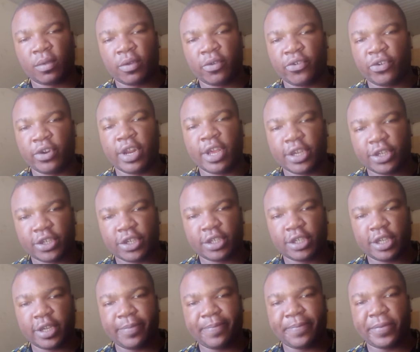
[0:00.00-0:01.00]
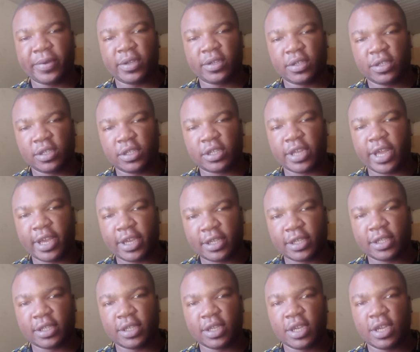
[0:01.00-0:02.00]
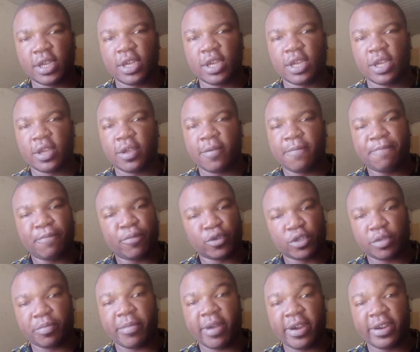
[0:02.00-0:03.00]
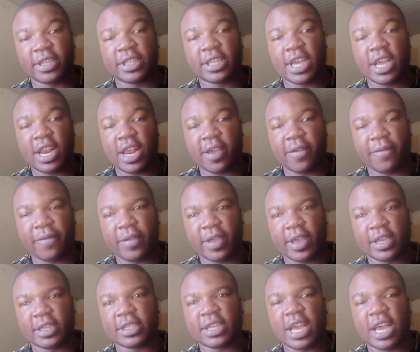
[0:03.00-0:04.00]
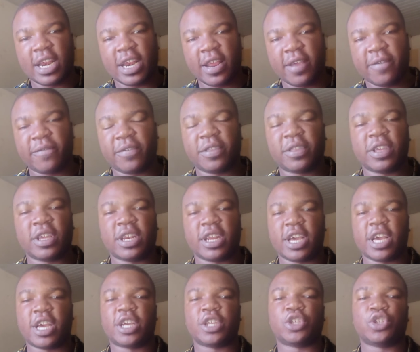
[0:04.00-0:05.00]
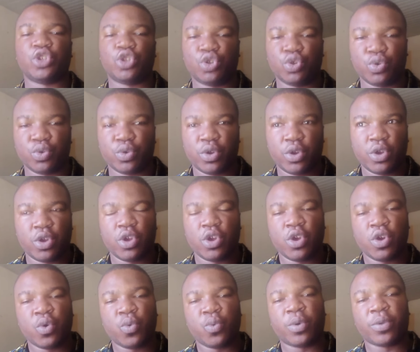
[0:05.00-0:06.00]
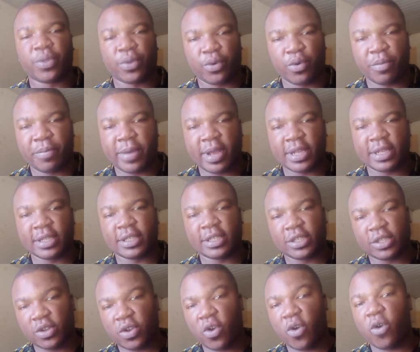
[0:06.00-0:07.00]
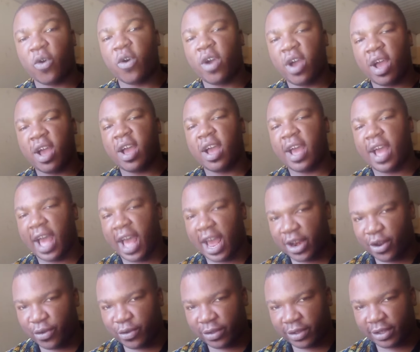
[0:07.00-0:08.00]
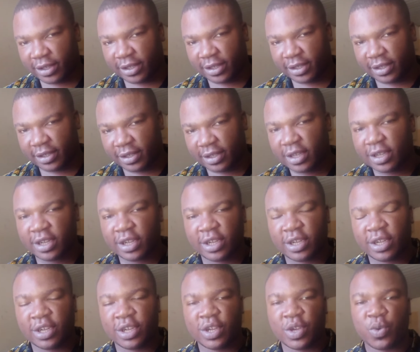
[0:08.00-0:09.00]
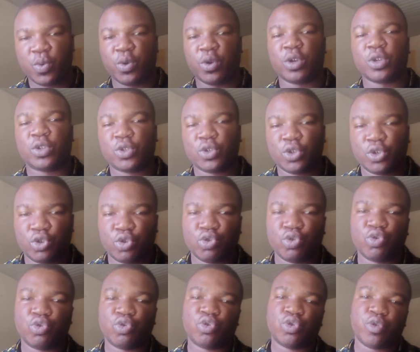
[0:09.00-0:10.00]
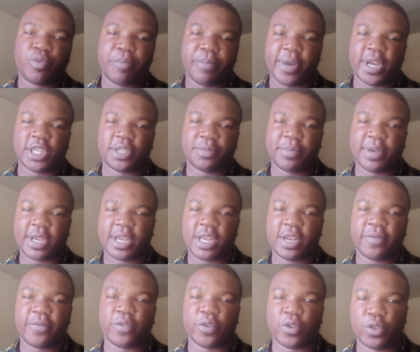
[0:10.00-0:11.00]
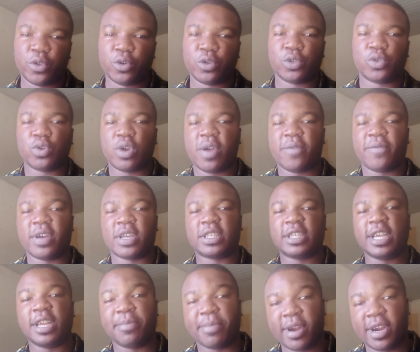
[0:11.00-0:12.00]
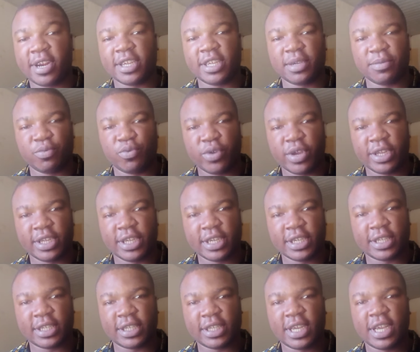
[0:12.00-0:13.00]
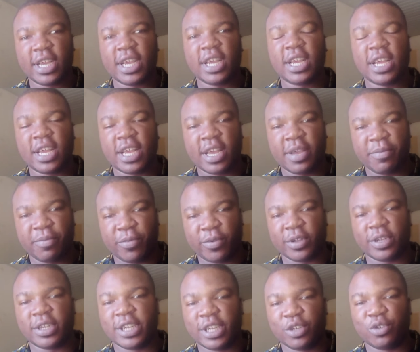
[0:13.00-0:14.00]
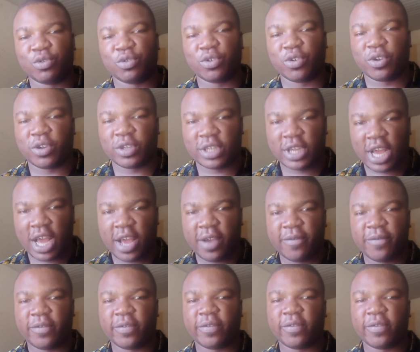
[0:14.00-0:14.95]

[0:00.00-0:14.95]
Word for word: relationship, sex, postmarital affairs, and everything that has to do with romance or adults. We also do matchmaking for those who have attained marriageable ages but they do not have